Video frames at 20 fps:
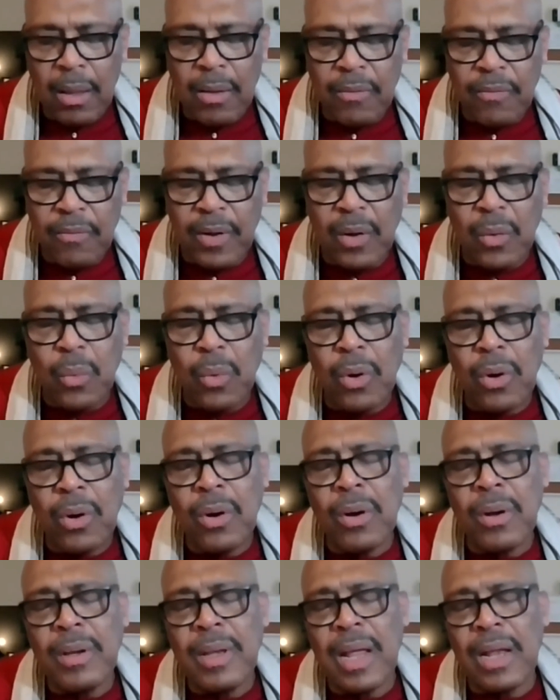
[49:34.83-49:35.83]
for the
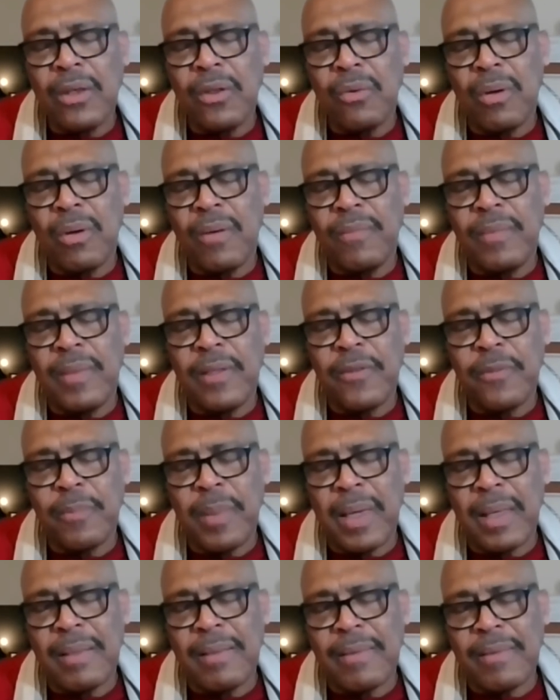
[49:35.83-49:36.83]
word that you have
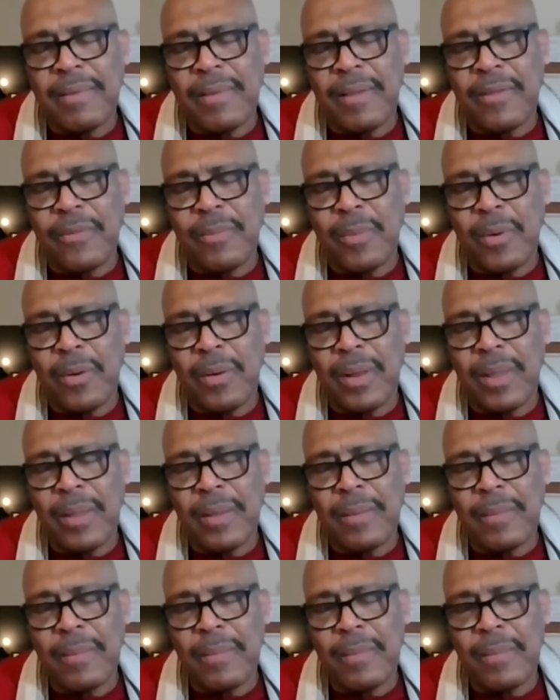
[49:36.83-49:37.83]
dispensed this
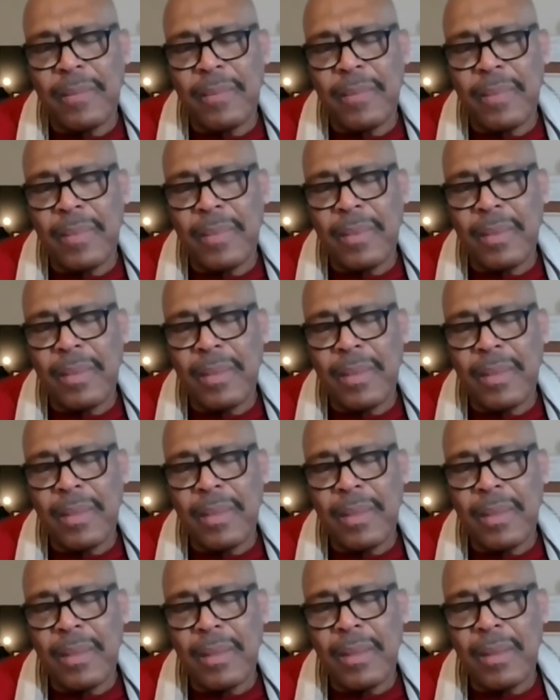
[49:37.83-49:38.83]
morning.
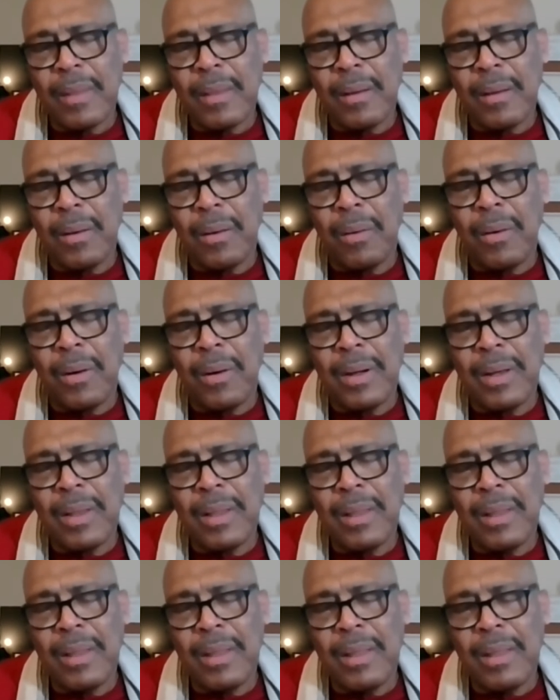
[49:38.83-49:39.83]

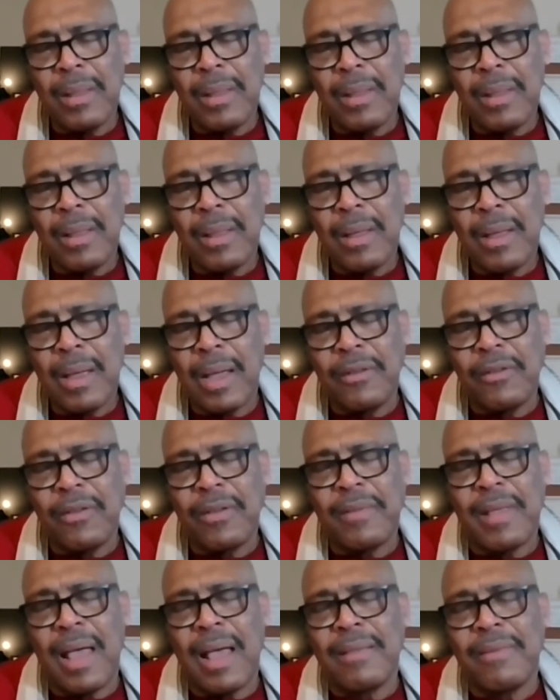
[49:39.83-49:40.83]
Lord, I
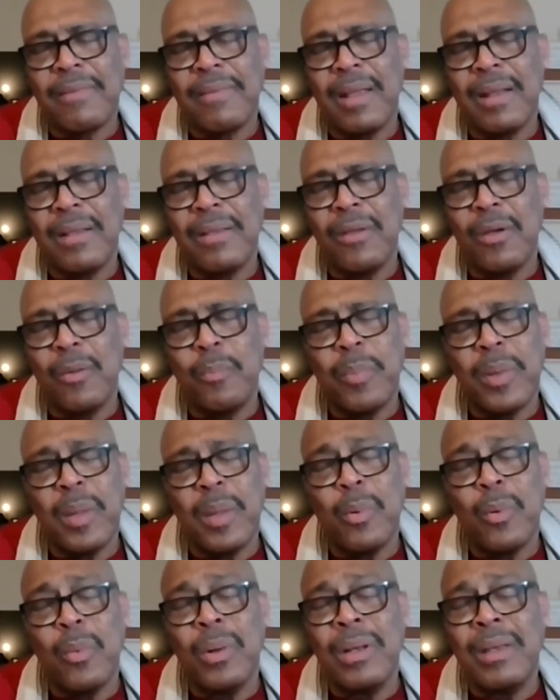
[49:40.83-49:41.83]
just ask that your
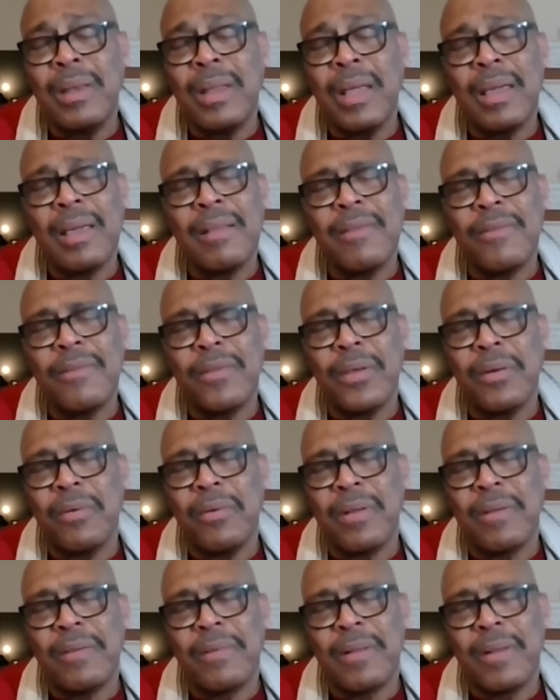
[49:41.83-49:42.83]
people will take it
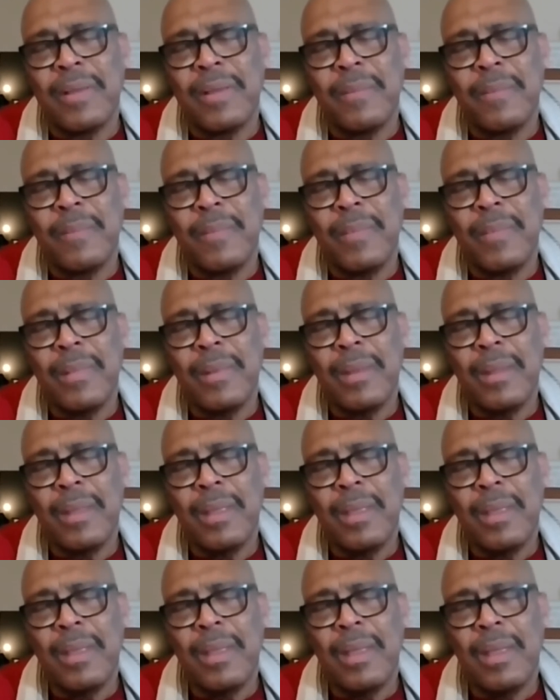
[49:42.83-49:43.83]
seriously
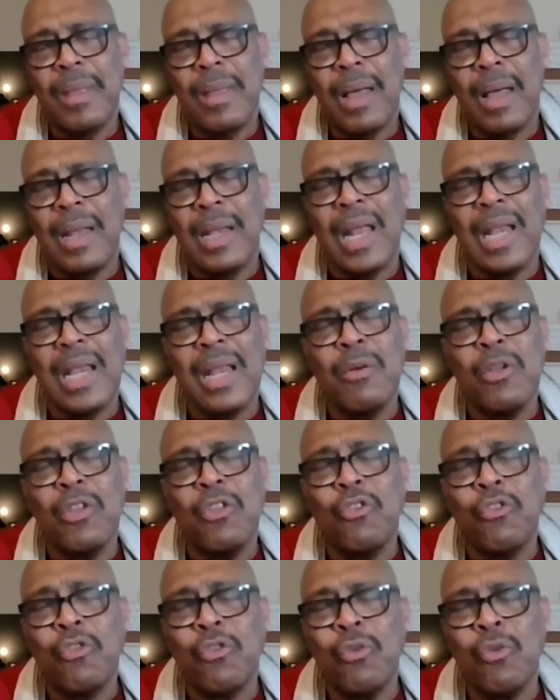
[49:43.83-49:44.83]
and that they
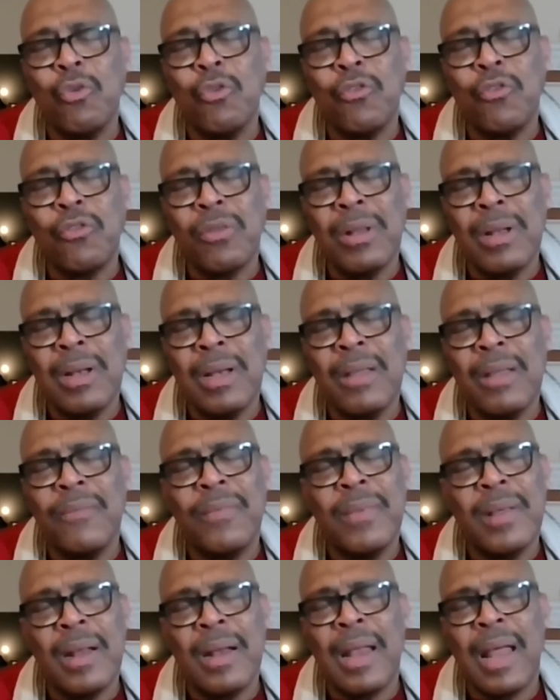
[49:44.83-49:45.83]
will choose to
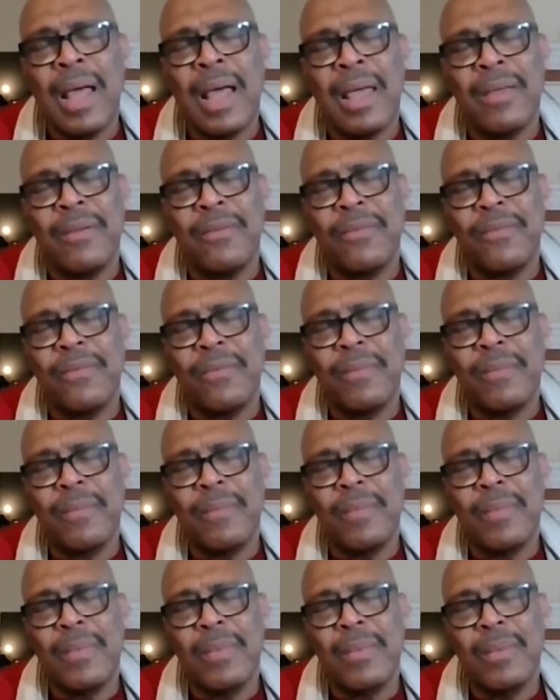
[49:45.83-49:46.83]
live their life
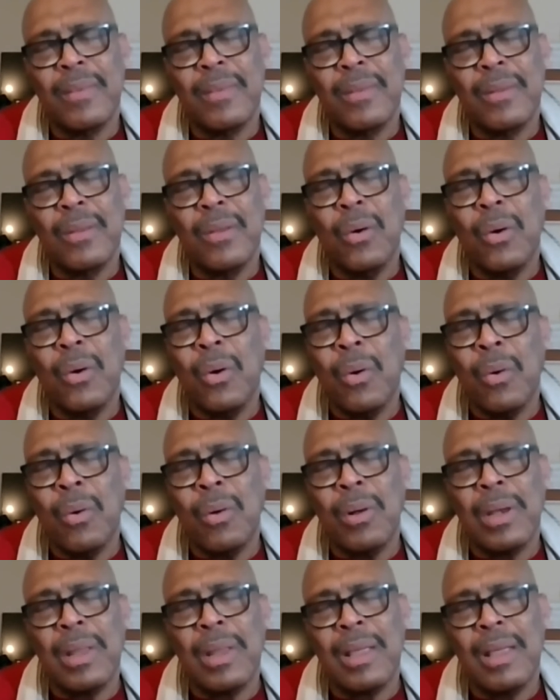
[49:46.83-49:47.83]

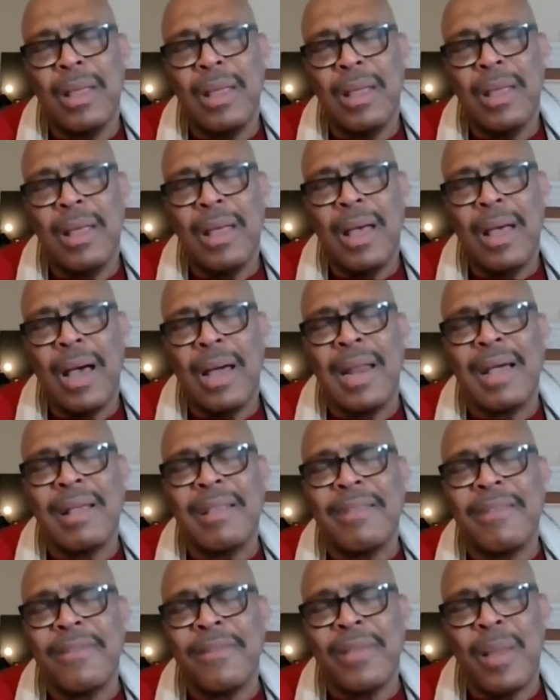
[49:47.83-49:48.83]
holy and
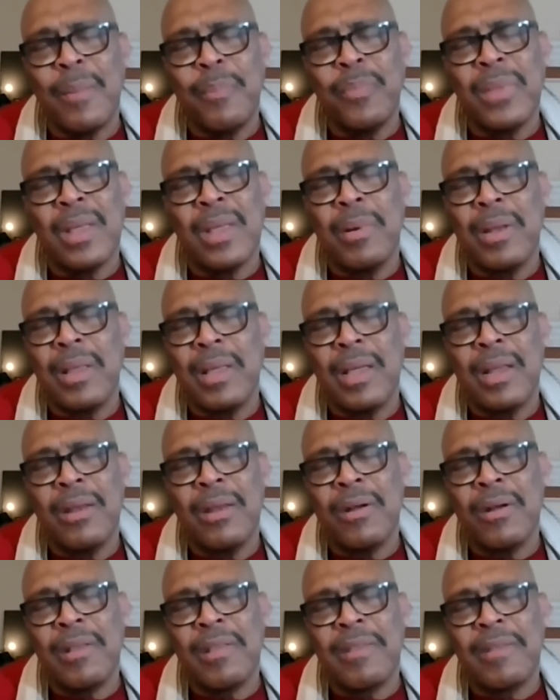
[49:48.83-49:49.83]
acceptable in
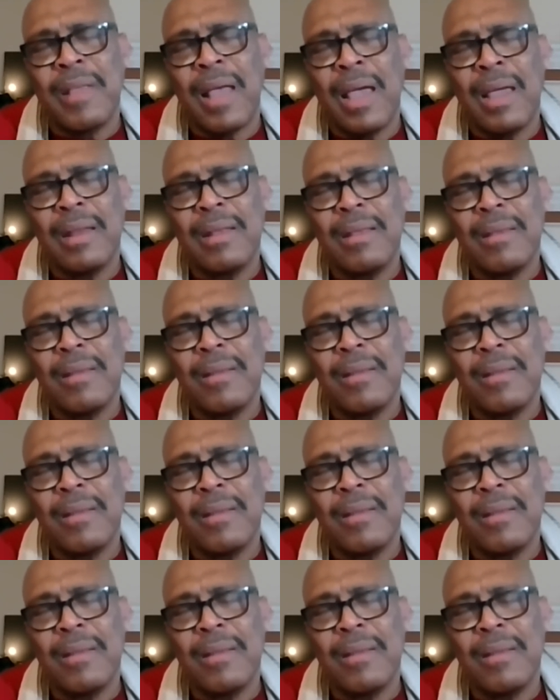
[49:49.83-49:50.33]
your sight.